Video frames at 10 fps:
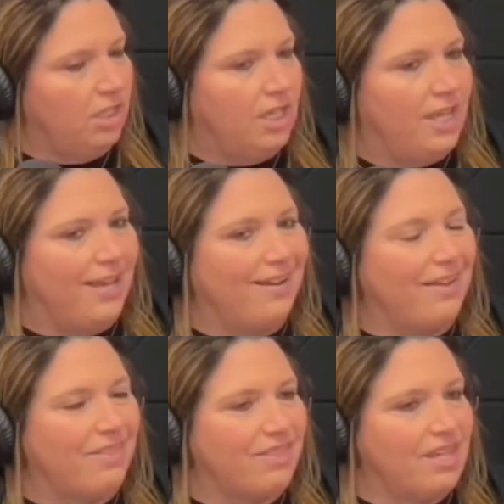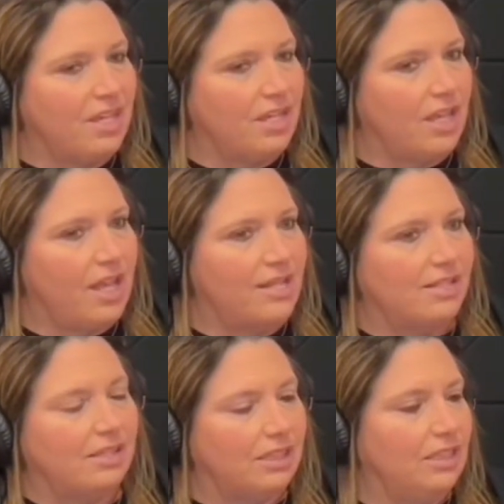And I think as a
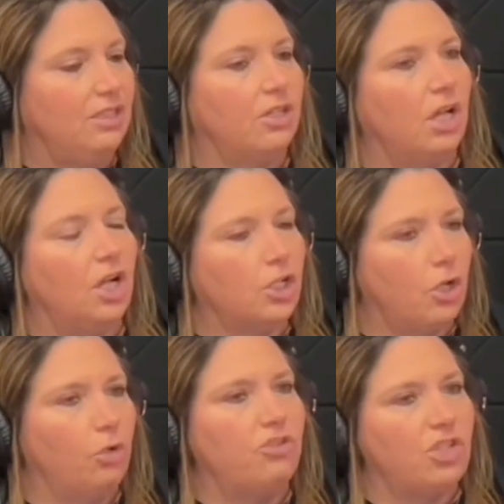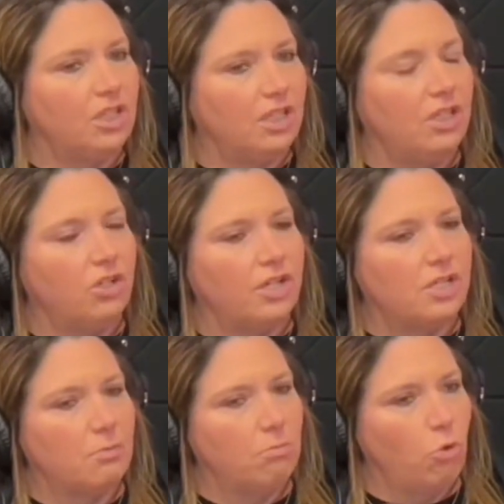leader, coaching leader is
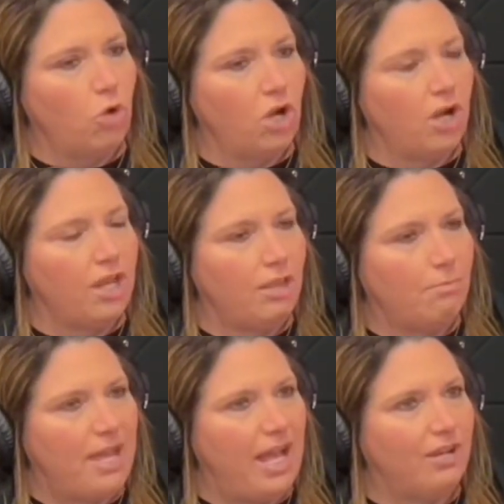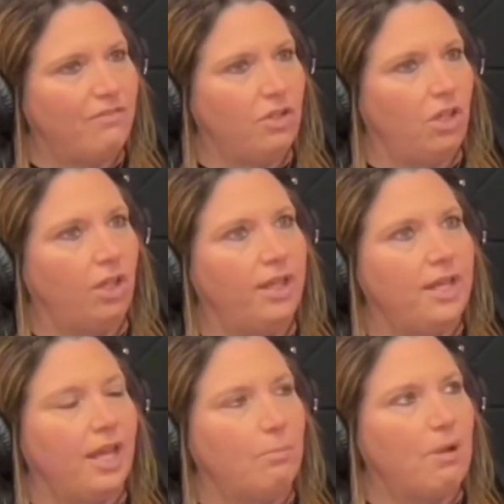a more impactful
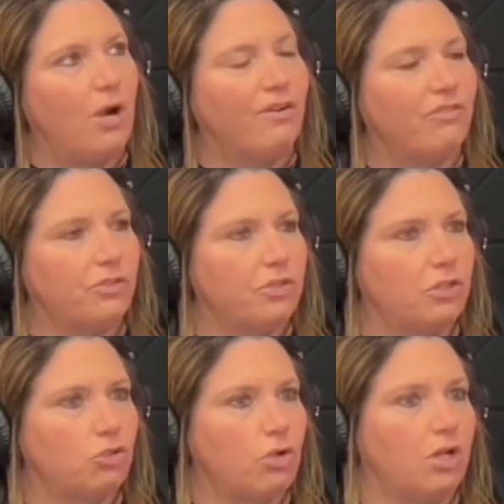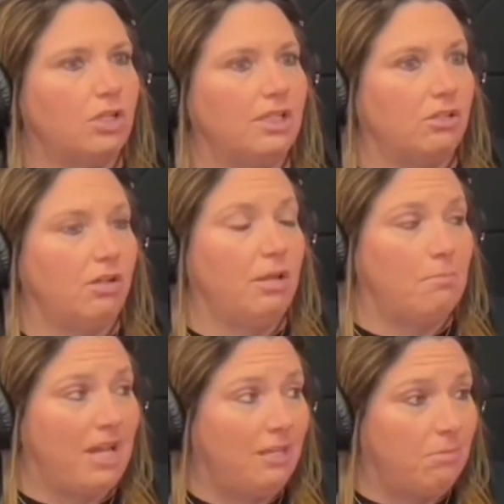and powerful and stronger leader, in
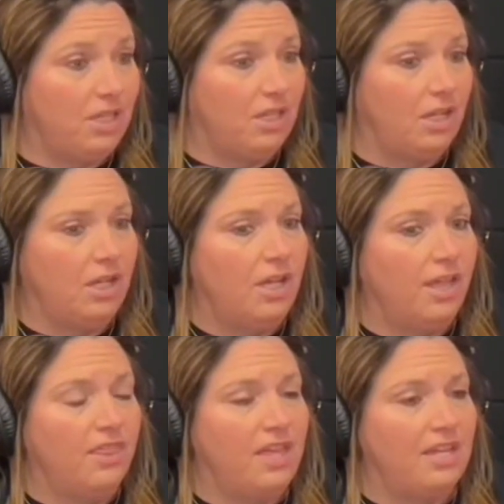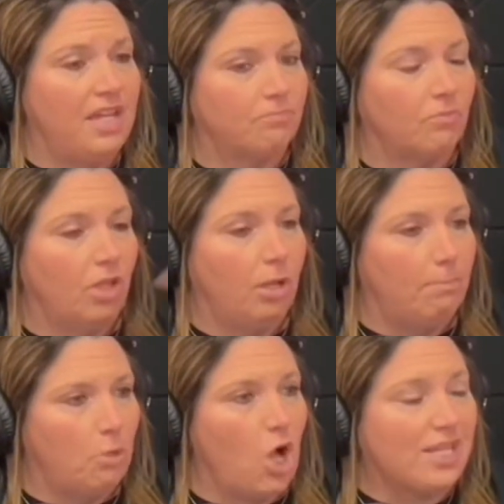my opinion, than a
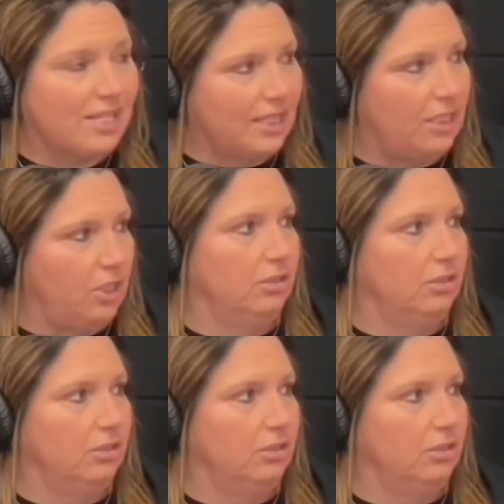boss leader.